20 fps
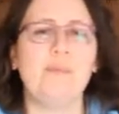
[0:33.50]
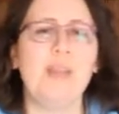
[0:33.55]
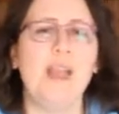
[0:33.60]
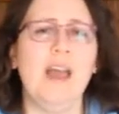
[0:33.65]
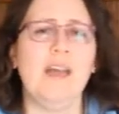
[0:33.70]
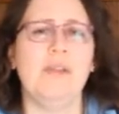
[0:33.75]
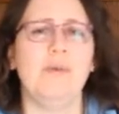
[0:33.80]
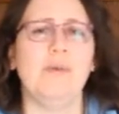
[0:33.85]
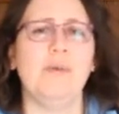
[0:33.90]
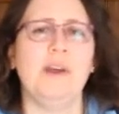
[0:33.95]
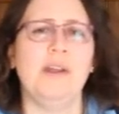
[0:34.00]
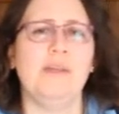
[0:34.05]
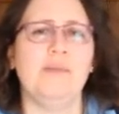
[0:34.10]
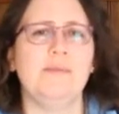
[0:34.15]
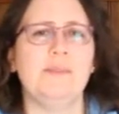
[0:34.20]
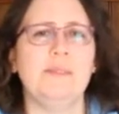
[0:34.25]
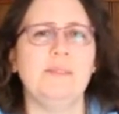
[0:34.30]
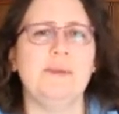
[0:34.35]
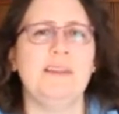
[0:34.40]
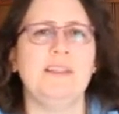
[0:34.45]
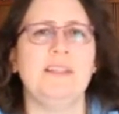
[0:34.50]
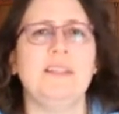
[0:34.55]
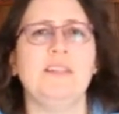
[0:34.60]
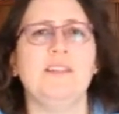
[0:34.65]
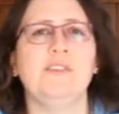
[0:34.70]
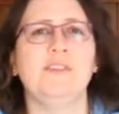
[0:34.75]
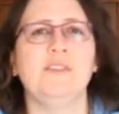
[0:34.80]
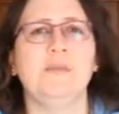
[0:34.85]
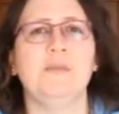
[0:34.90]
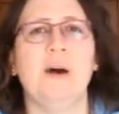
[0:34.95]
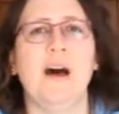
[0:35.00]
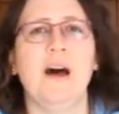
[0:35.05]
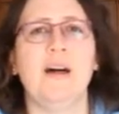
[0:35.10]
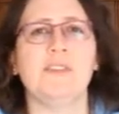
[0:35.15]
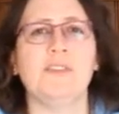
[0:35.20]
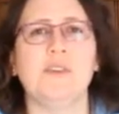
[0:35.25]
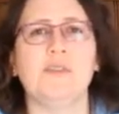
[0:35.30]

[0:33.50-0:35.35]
I thought I'd split it into two parts.